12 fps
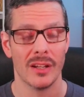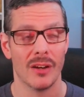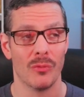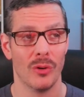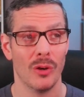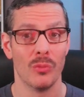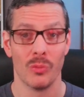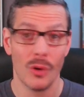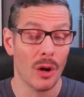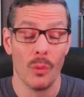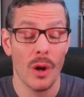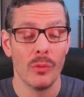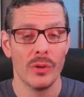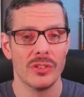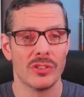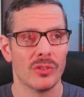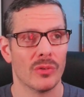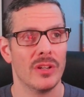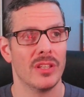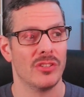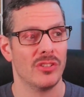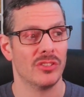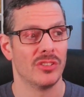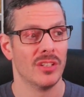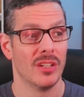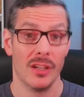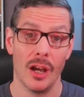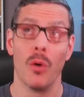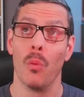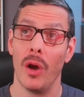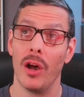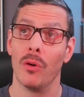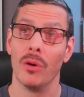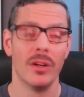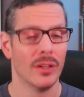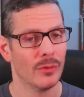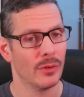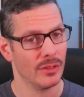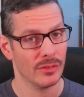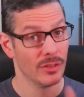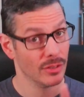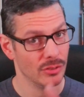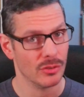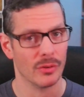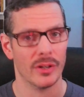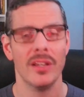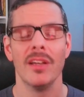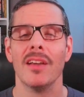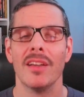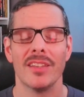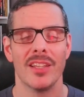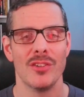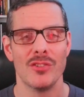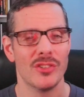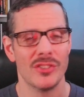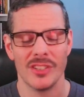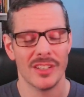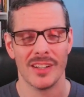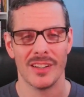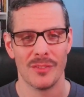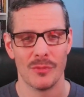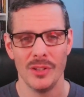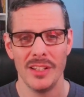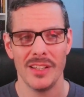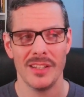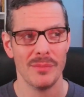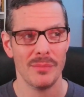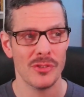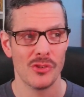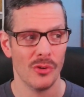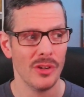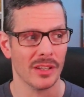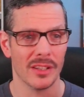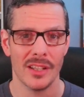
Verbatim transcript: A, real, a well written story that just a well written story that you just uh, really end up enjoying.